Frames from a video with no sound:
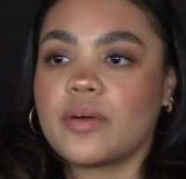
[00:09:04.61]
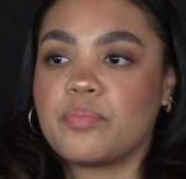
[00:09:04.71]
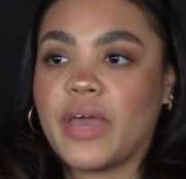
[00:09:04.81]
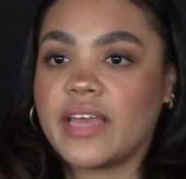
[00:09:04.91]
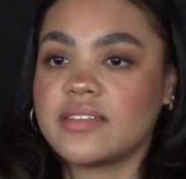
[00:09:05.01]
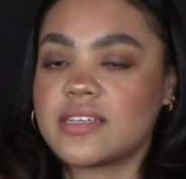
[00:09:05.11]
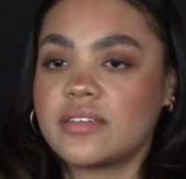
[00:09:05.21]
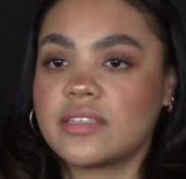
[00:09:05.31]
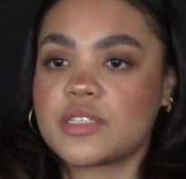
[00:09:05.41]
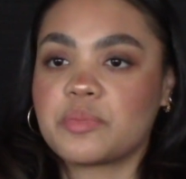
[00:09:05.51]

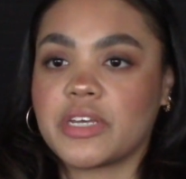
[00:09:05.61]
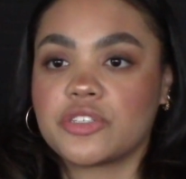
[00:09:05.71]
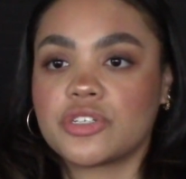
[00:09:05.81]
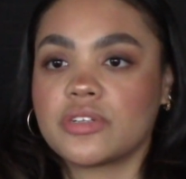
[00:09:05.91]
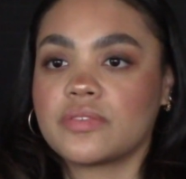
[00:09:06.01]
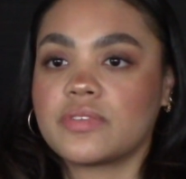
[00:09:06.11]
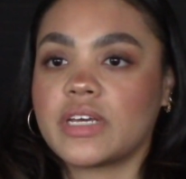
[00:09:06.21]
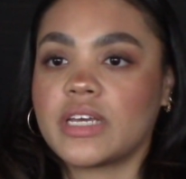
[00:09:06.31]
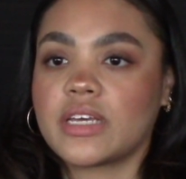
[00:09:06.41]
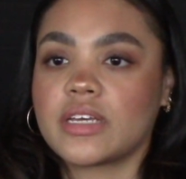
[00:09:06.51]
painted this picture of
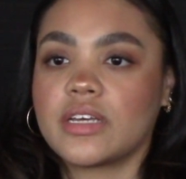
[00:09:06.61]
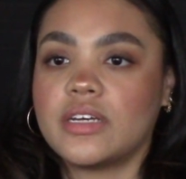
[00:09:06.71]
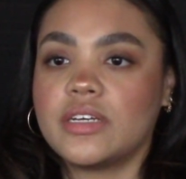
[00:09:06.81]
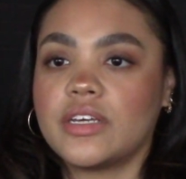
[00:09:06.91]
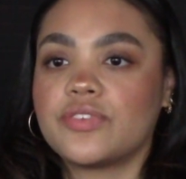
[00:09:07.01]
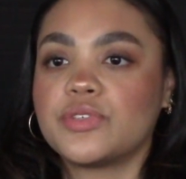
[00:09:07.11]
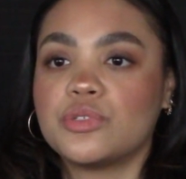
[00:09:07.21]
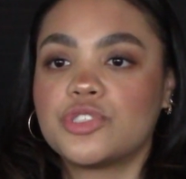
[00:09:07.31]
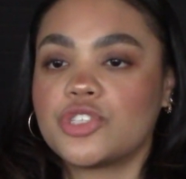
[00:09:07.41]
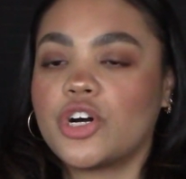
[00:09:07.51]
like, if you
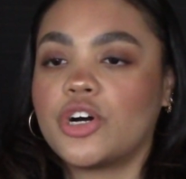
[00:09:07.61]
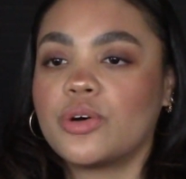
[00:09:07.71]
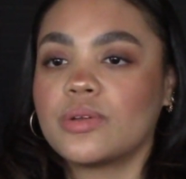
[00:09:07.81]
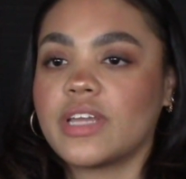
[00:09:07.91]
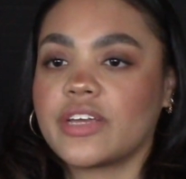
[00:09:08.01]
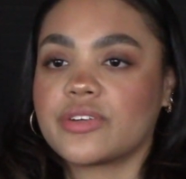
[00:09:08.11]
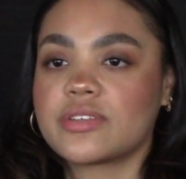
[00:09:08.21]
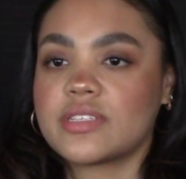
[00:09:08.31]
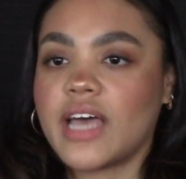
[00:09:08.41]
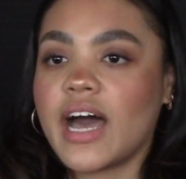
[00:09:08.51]
show that you're
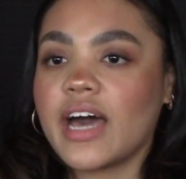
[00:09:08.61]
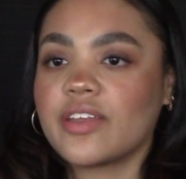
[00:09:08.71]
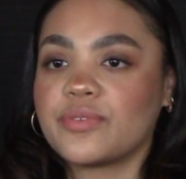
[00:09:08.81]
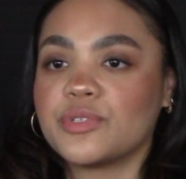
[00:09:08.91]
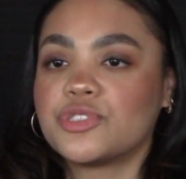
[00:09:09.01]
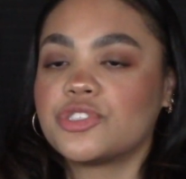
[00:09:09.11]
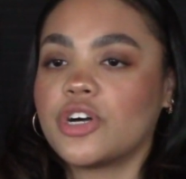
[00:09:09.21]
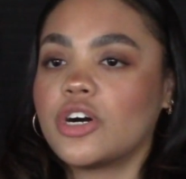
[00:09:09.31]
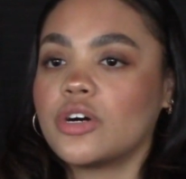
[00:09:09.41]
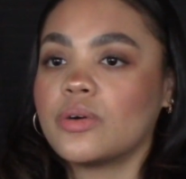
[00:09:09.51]
sad, if you
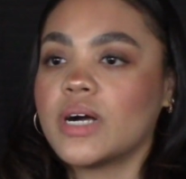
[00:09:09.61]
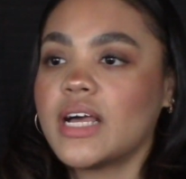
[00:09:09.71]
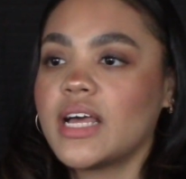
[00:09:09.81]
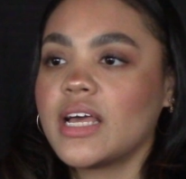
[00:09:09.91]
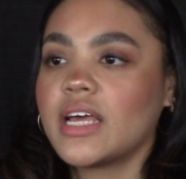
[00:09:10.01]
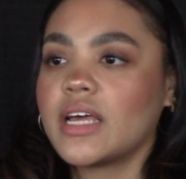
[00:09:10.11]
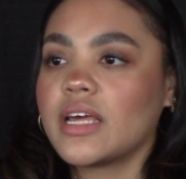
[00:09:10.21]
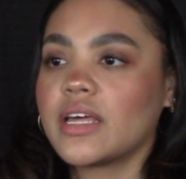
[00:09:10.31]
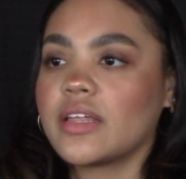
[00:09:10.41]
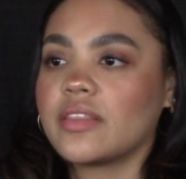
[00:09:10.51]
show
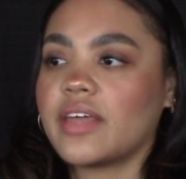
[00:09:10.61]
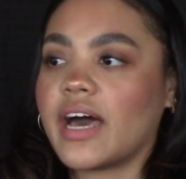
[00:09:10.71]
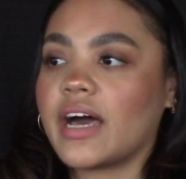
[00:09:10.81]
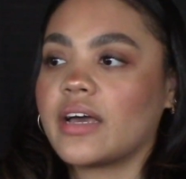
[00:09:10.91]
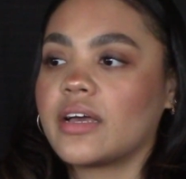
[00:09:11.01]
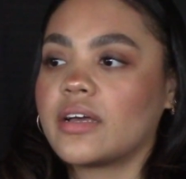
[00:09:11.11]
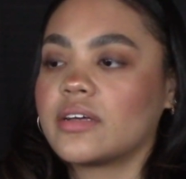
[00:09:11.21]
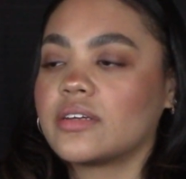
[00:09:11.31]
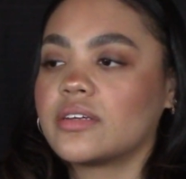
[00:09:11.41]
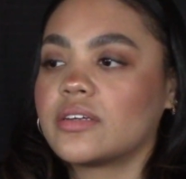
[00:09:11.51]
that
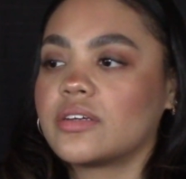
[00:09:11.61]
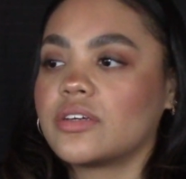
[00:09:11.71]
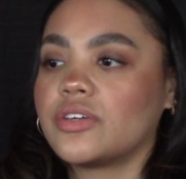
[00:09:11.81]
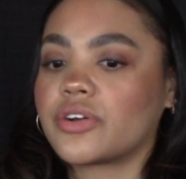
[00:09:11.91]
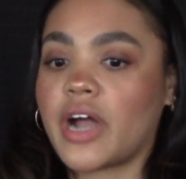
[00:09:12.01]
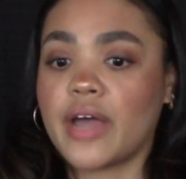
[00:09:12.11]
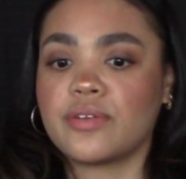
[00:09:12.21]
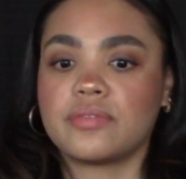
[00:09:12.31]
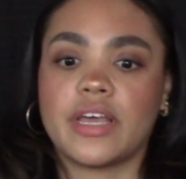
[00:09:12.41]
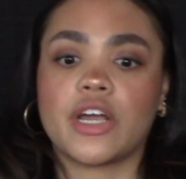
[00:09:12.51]
you're kind
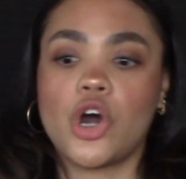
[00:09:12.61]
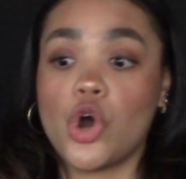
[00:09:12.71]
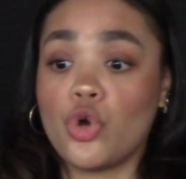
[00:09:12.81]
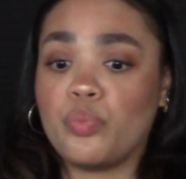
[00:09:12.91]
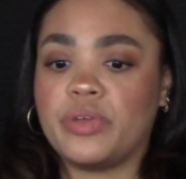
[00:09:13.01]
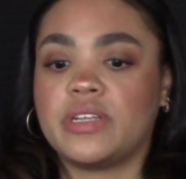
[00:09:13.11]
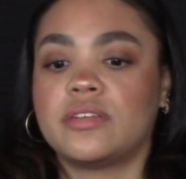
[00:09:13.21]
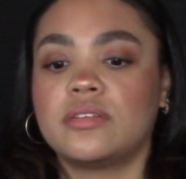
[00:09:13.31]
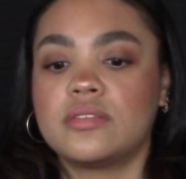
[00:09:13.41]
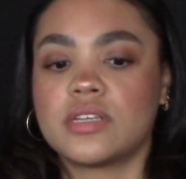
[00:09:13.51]
of like
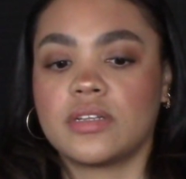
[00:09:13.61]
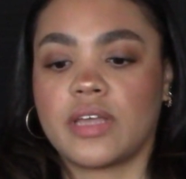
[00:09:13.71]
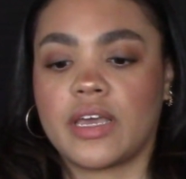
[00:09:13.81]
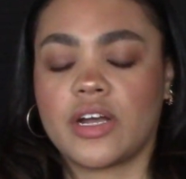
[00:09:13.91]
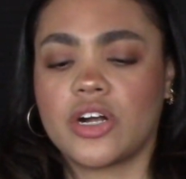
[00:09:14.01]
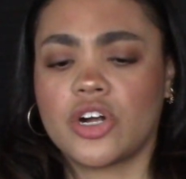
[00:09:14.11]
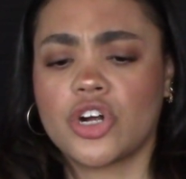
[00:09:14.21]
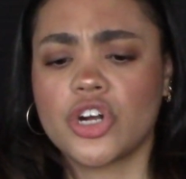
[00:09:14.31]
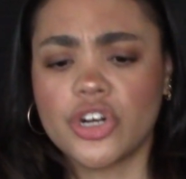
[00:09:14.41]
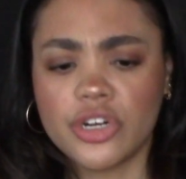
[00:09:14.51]
open to like
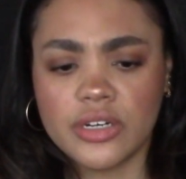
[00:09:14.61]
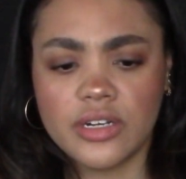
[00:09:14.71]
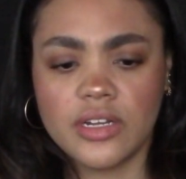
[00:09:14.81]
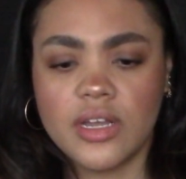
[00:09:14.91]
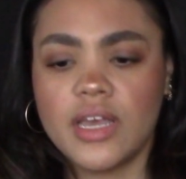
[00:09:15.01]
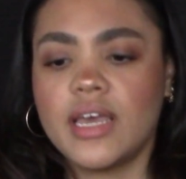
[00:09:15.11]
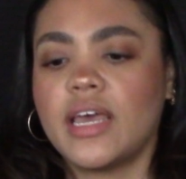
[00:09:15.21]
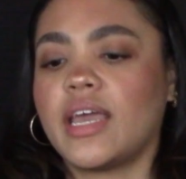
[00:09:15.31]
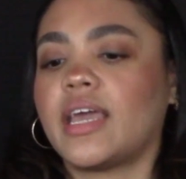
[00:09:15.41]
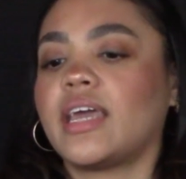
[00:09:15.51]
hurt
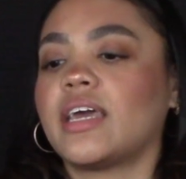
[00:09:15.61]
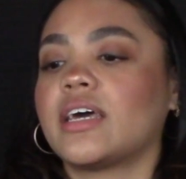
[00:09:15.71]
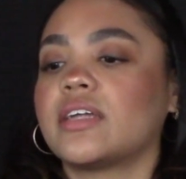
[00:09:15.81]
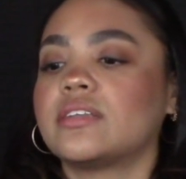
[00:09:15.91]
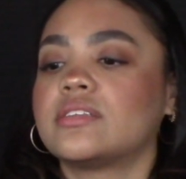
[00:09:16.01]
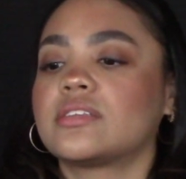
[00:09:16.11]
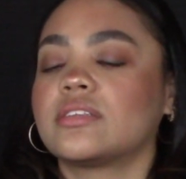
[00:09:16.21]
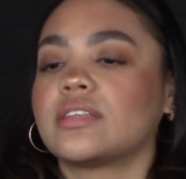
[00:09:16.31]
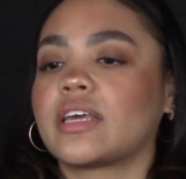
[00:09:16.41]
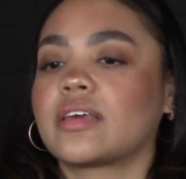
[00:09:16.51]
and
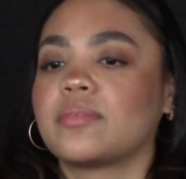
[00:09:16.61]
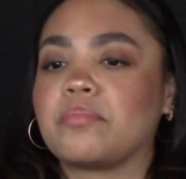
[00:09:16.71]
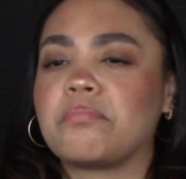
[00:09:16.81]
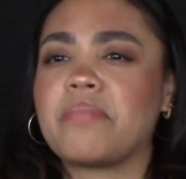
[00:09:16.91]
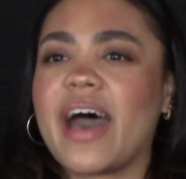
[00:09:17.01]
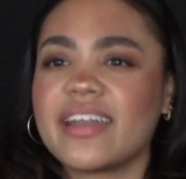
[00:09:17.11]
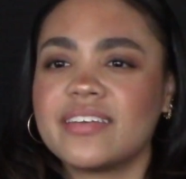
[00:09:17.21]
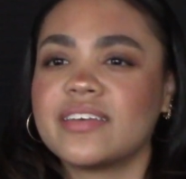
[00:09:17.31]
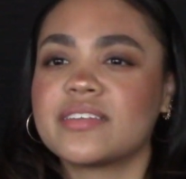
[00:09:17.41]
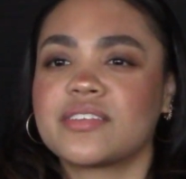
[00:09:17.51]
like
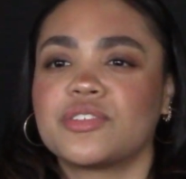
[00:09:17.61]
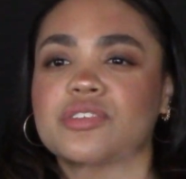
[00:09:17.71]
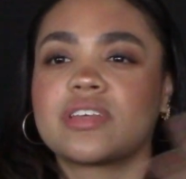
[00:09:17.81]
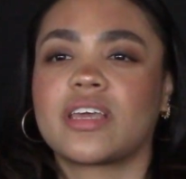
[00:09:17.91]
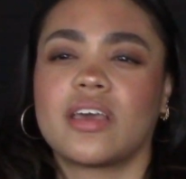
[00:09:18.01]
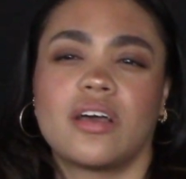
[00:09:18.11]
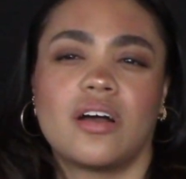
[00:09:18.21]
madness and just like